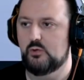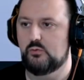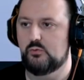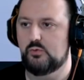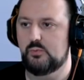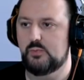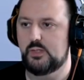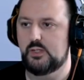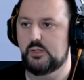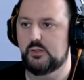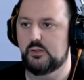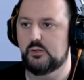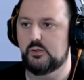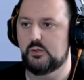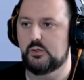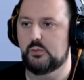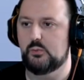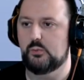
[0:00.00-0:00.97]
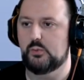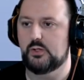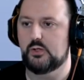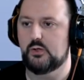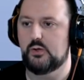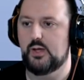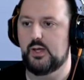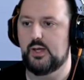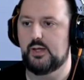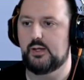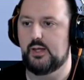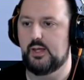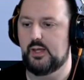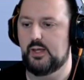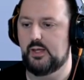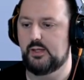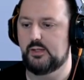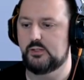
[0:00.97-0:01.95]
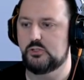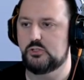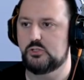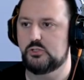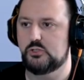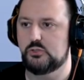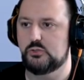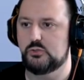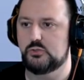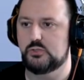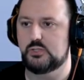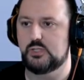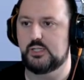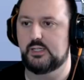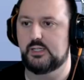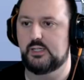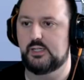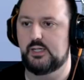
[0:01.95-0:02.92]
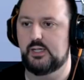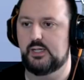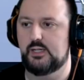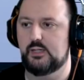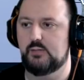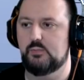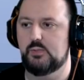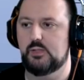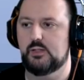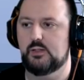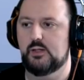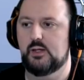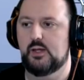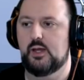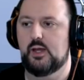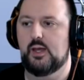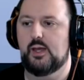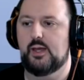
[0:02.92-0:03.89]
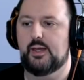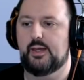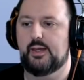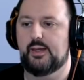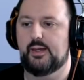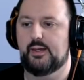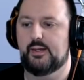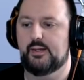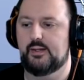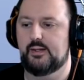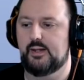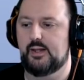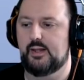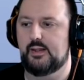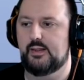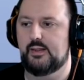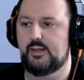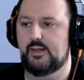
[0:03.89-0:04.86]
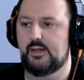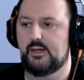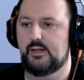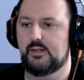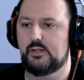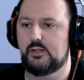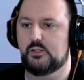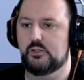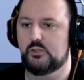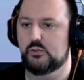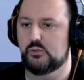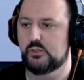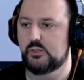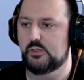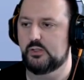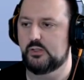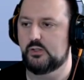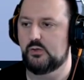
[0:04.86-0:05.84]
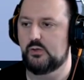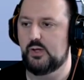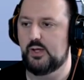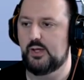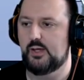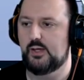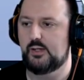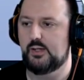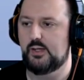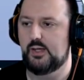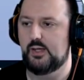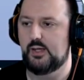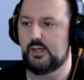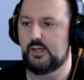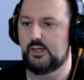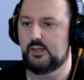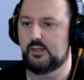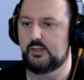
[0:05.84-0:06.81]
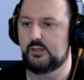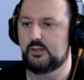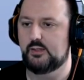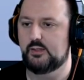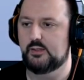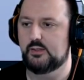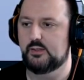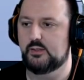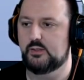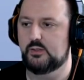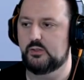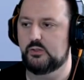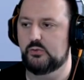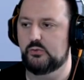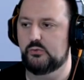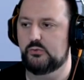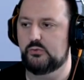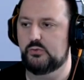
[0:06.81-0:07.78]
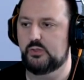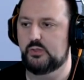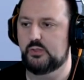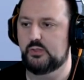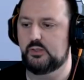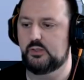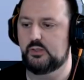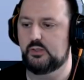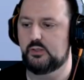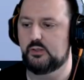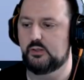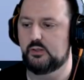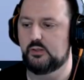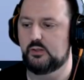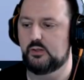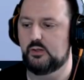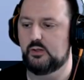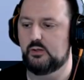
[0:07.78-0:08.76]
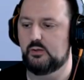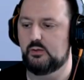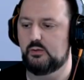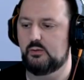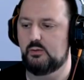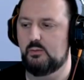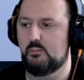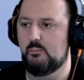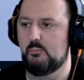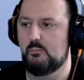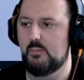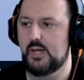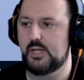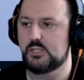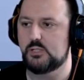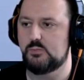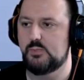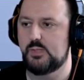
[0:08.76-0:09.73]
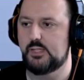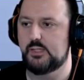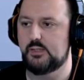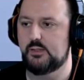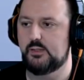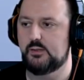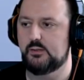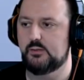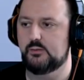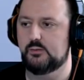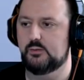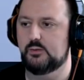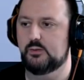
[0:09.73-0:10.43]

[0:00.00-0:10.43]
From here, you want to go ahead and choose game, and then you're going to go ahead and you'll see matchmaking here.